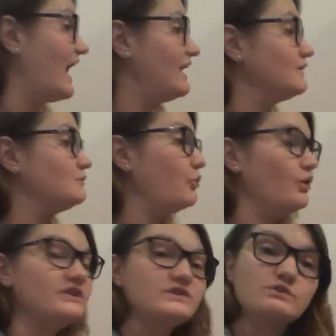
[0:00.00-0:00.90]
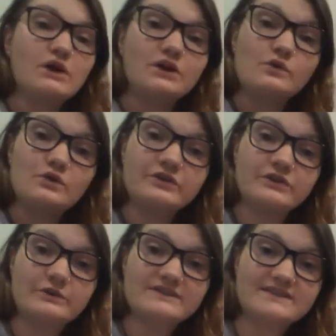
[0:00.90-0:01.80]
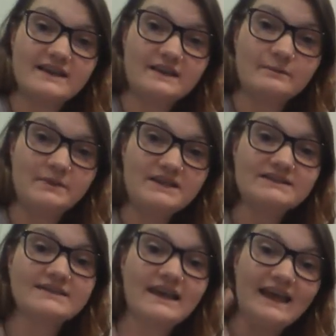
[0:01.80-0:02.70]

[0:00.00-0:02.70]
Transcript: I could point to our quarter note steady beats